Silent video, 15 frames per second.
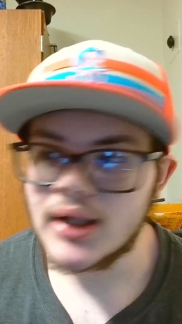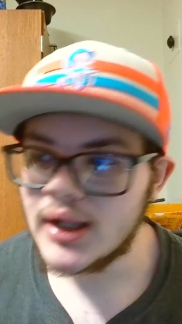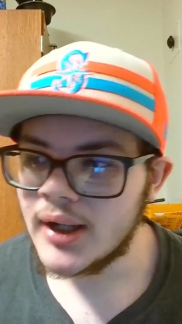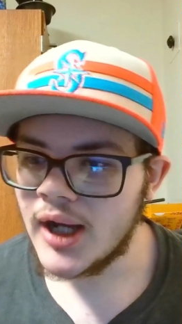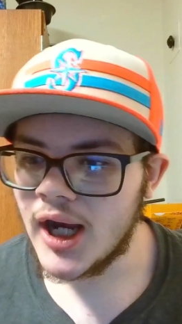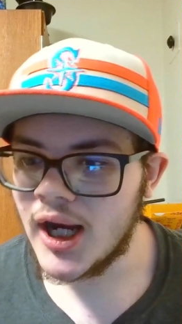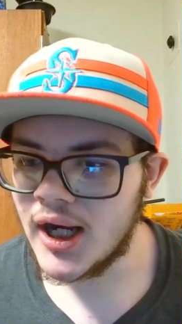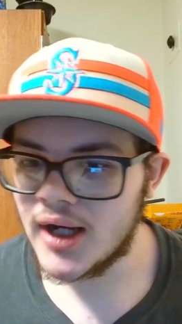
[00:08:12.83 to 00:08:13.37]

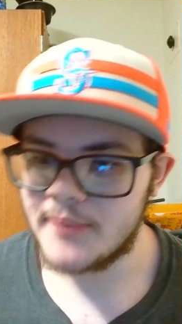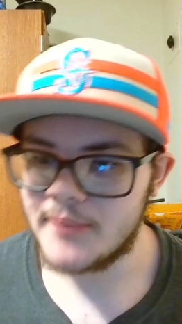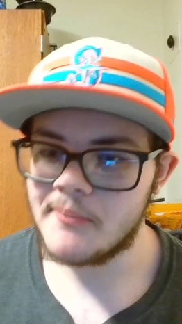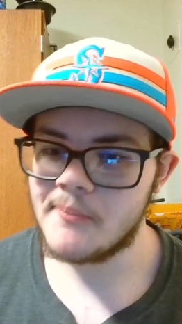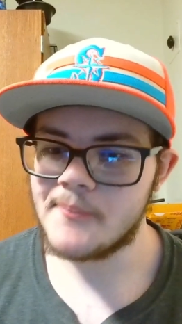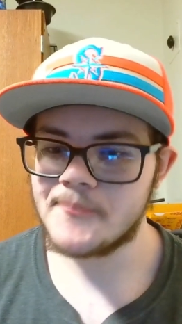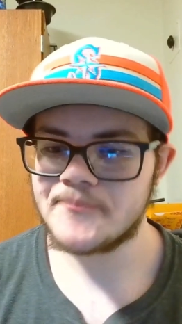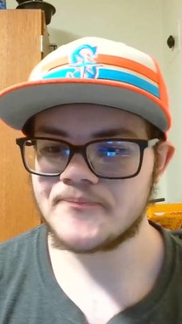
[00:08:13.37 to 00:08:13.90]

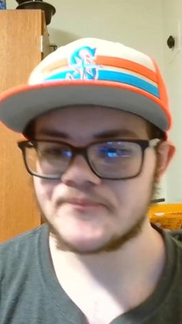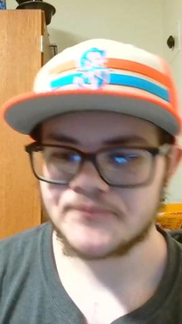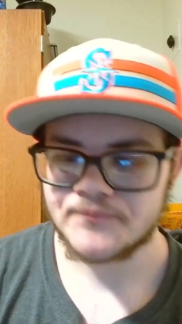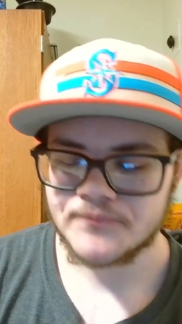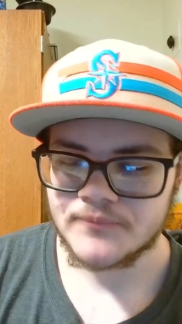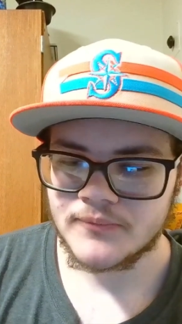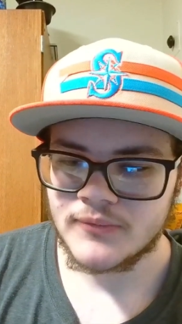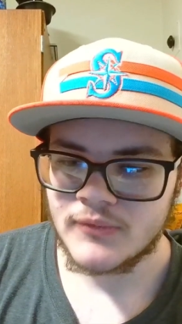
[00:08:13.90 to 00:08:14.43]

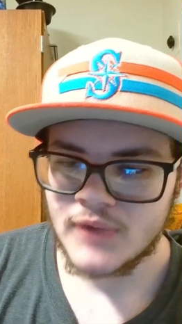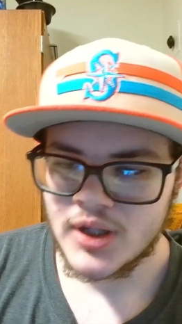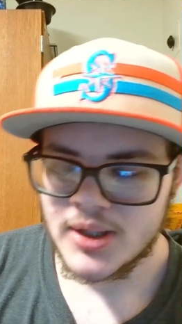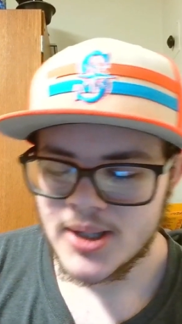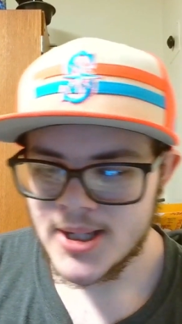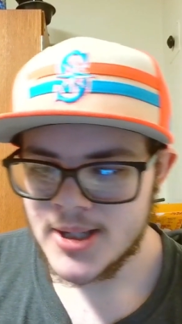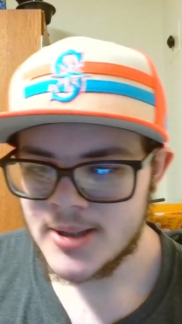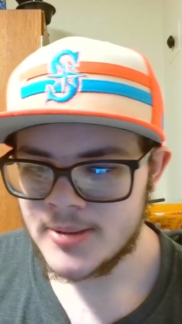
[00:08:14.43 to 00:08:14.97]

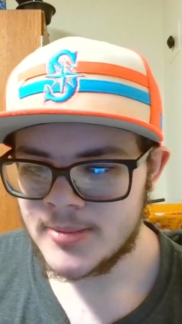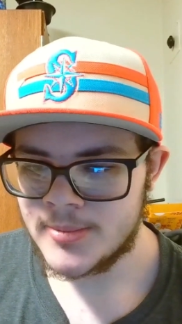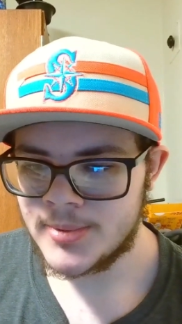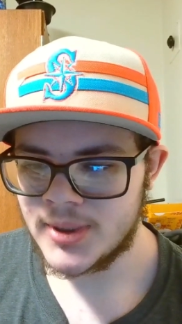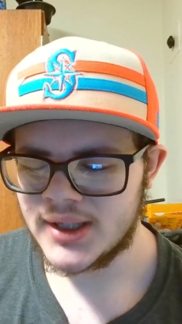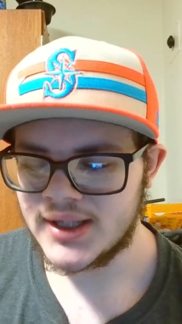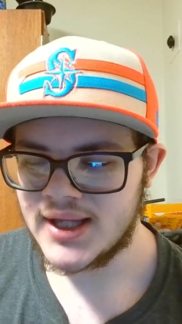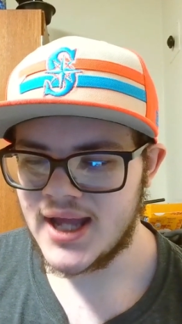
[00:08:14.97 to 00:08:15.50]

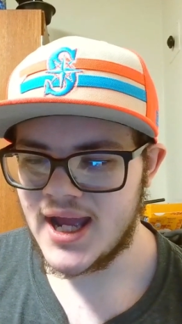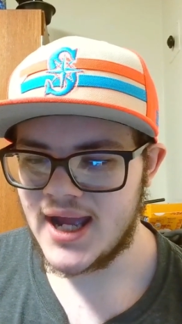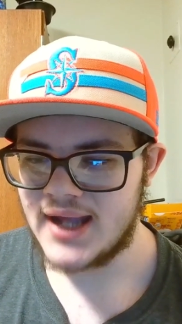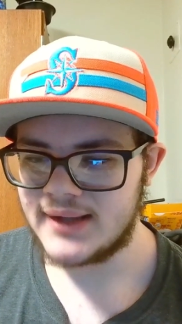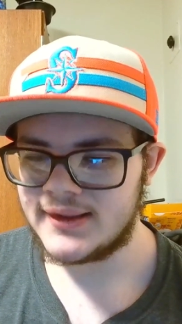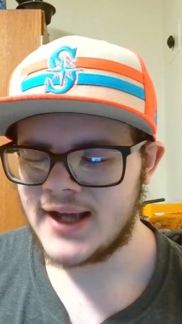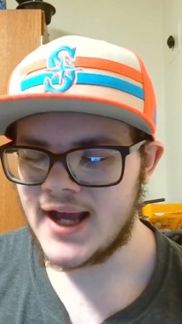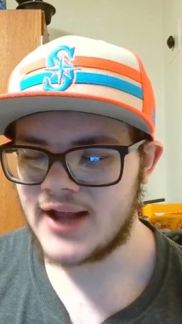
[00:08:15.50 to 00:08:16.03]
But
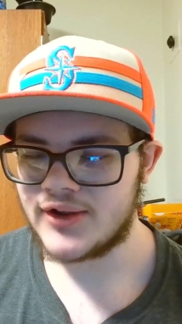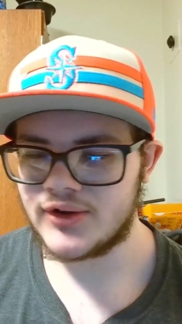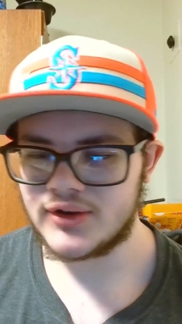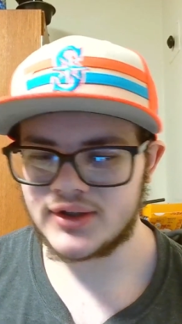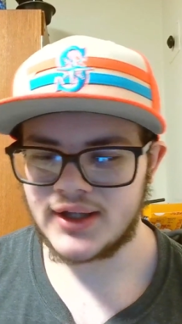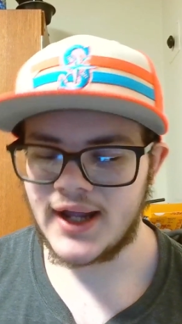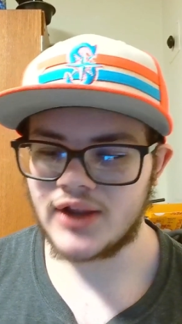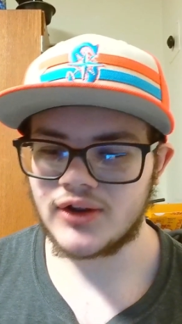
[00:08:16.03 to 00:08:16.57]
yeah,
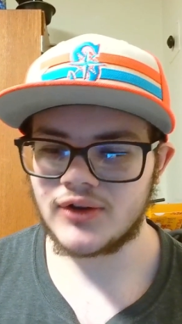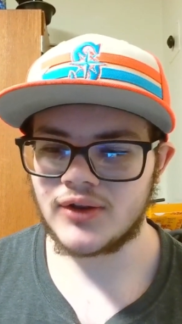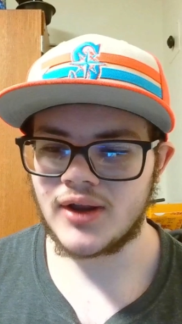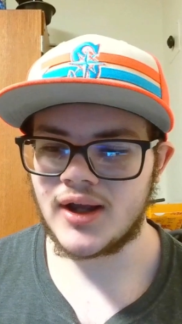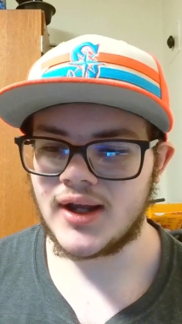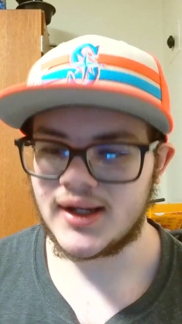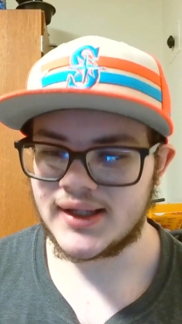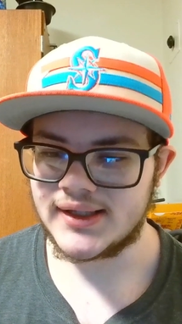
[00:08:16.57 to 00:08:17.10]
Tyler
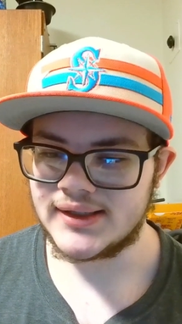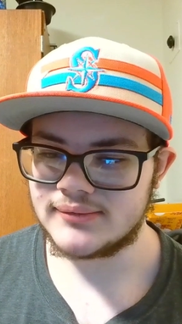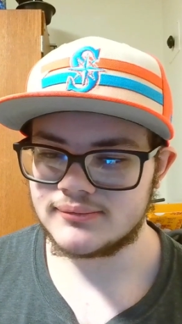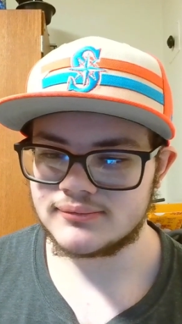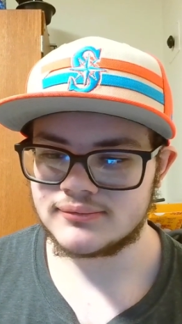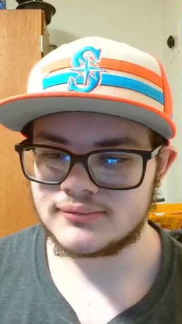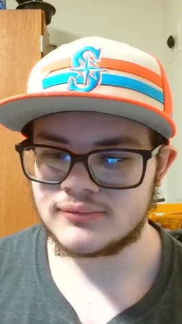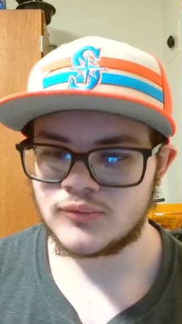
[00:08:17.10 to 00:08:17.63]
Lockett
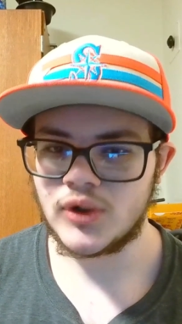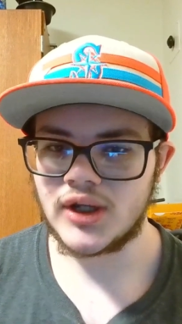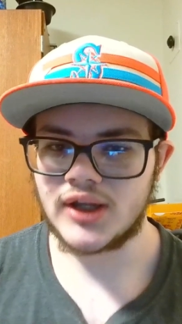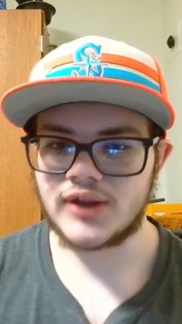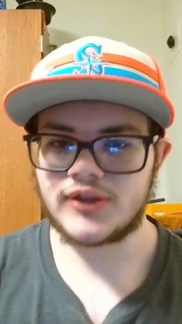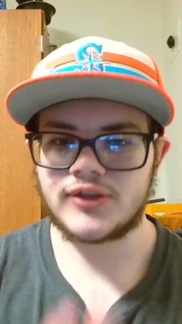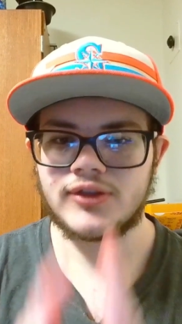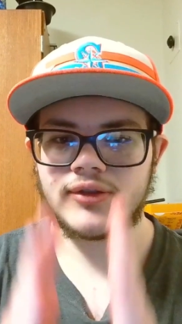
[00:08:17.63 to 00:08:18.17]

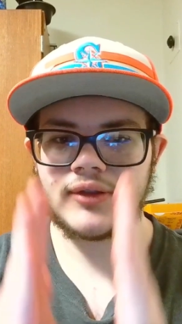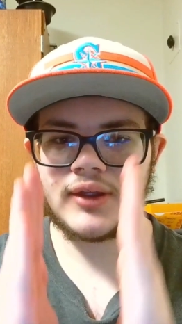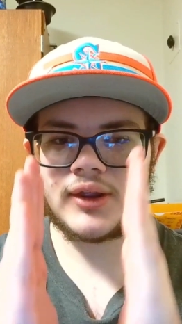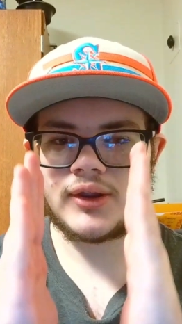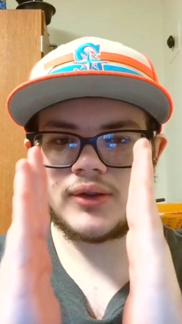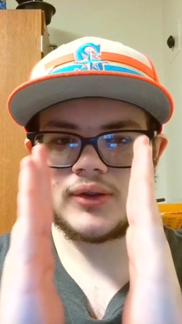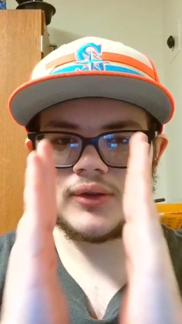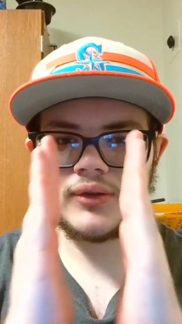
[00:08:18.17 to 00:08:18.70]
with
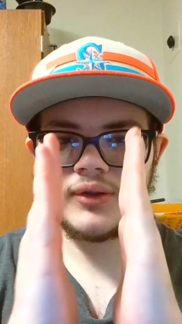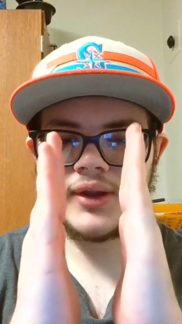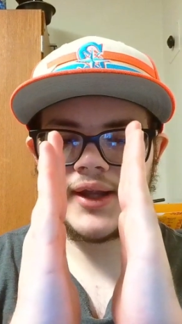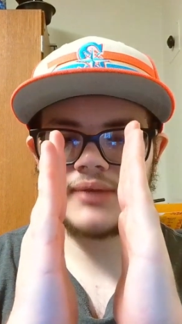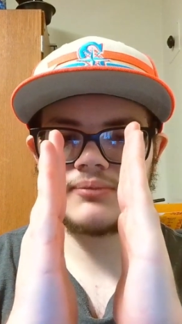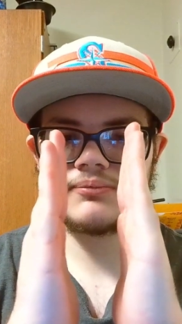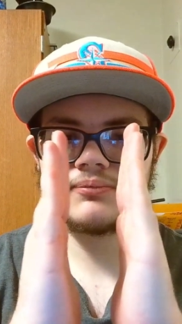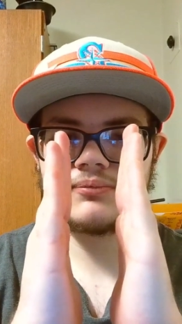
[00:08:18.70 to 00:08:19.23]
like
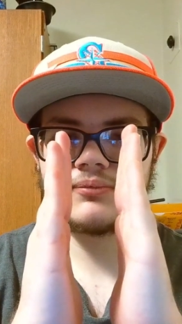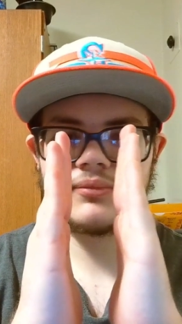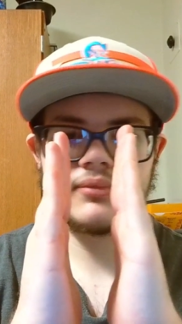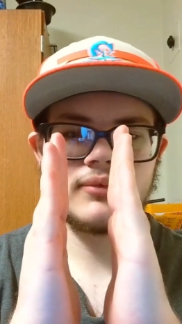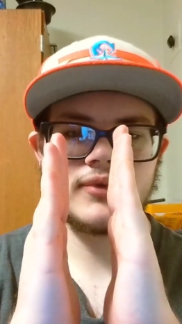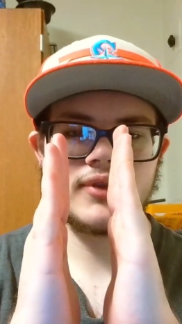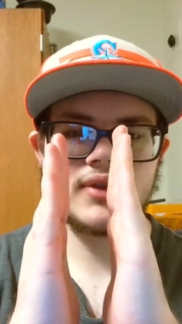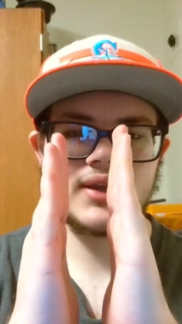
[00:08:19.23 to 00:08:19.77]

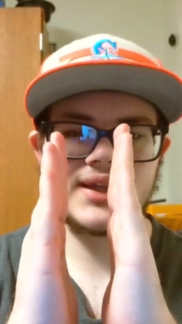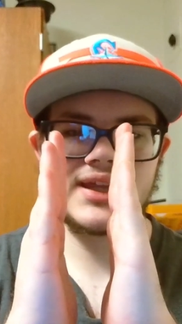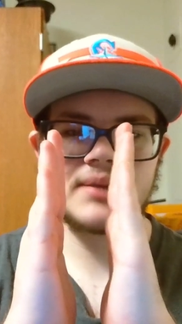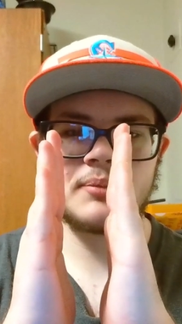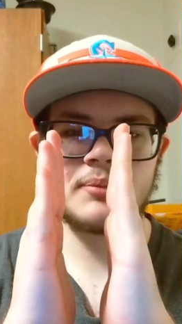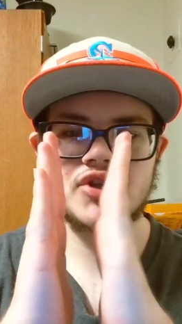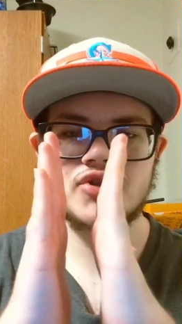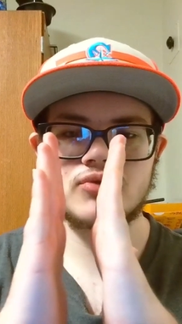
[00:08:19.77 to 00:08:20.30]
this
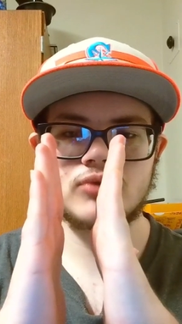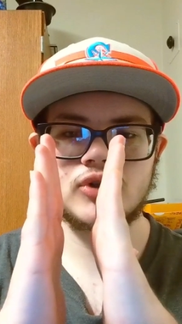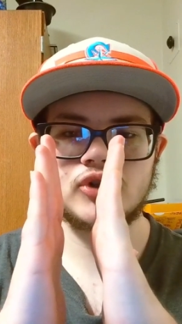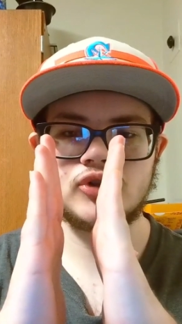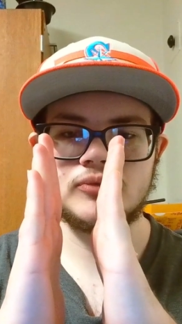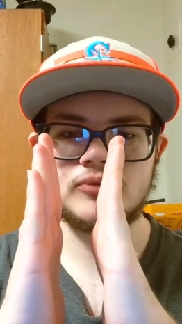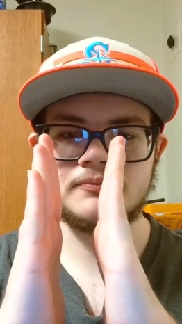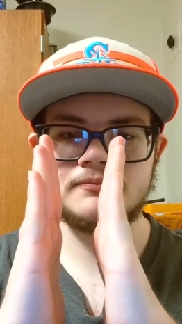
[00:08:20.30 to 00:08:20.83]
much
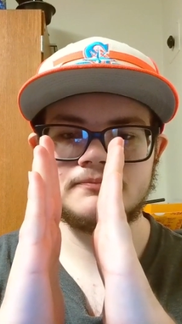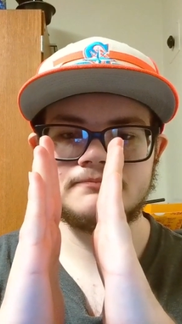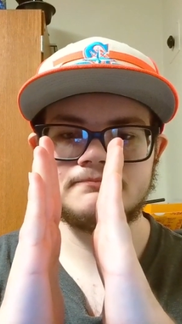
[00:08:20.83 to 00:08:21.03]
room